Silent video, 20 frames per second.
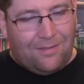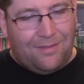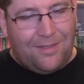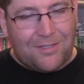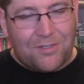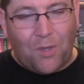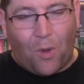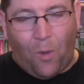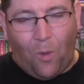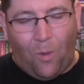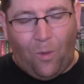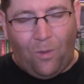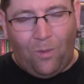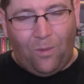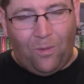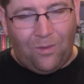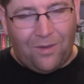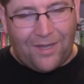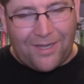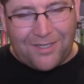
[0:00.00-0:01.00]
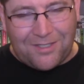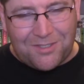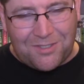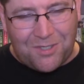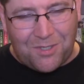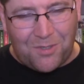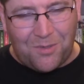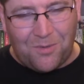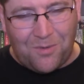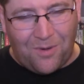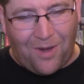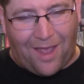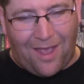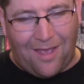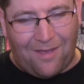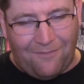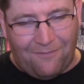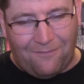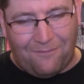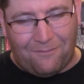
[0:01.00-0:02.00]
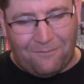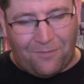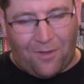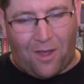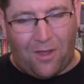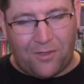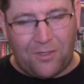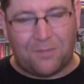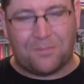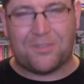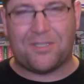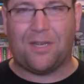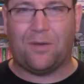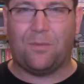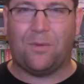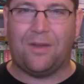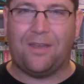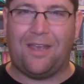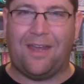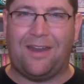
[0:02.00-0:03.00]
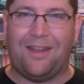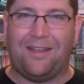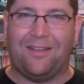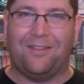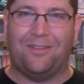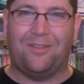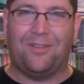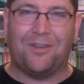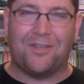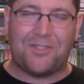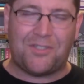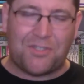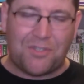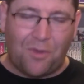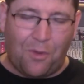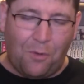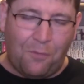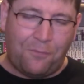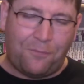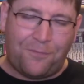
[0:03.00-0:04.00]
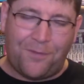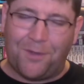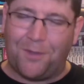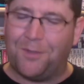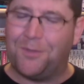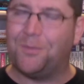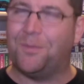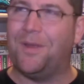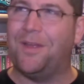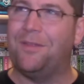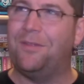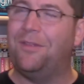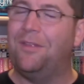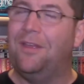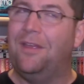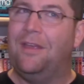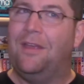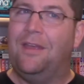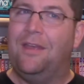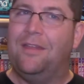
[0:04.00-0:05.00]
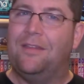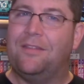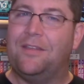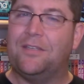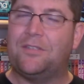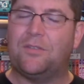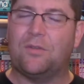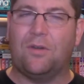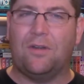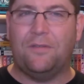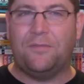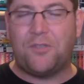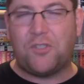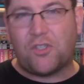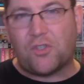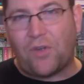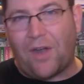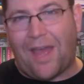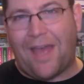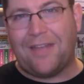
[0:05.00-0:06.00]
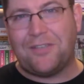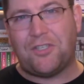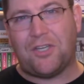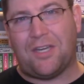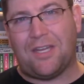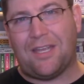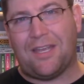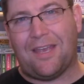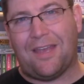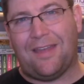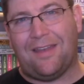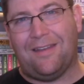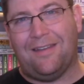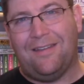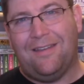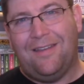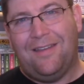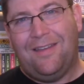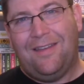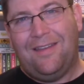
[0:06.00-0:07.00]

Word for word: this whole like two uh, volumes that we're getting, they're so filled with this sort of tragedy and